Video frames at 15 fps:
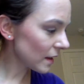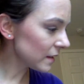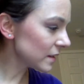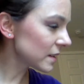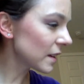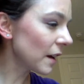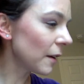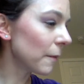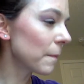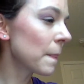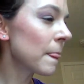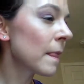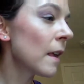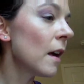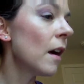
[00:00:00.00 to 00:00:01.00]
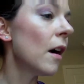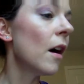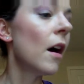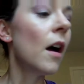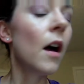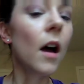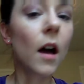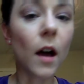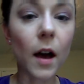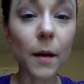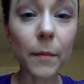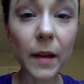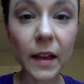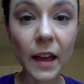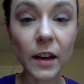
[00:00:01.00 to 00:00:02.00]
So,
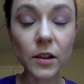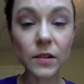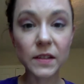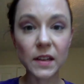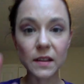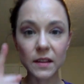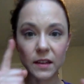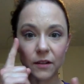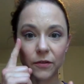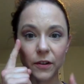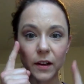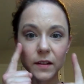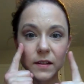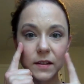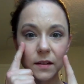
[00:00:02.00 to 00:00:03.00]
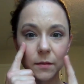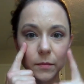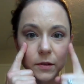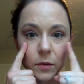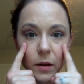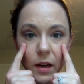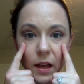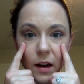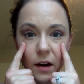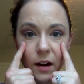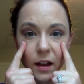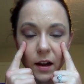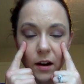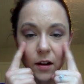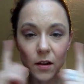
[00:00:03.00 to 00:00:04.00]
can you see the difference between here and
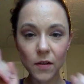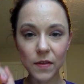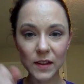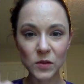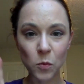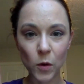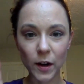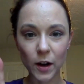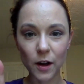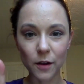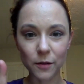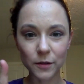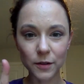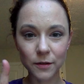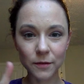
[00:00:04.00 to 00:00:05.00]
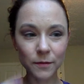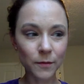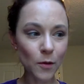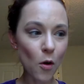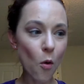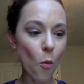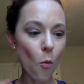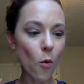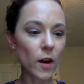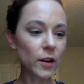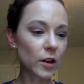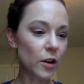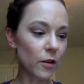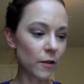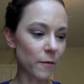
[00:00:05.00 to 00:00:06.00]
here? That's one coat.
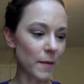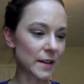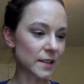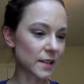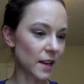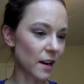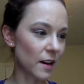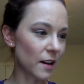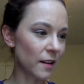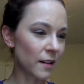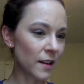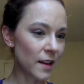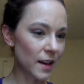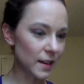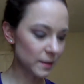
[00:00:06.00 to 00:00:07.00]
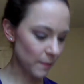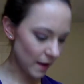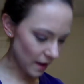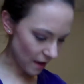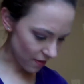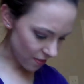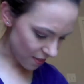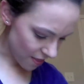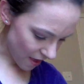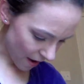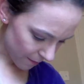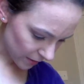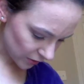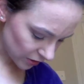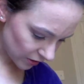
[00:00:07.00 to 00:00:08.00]
One coat of mascara. is making
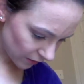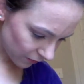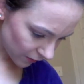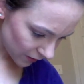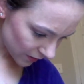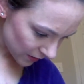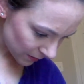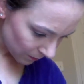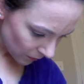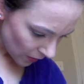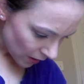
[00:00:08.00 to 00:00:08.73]
that much difference.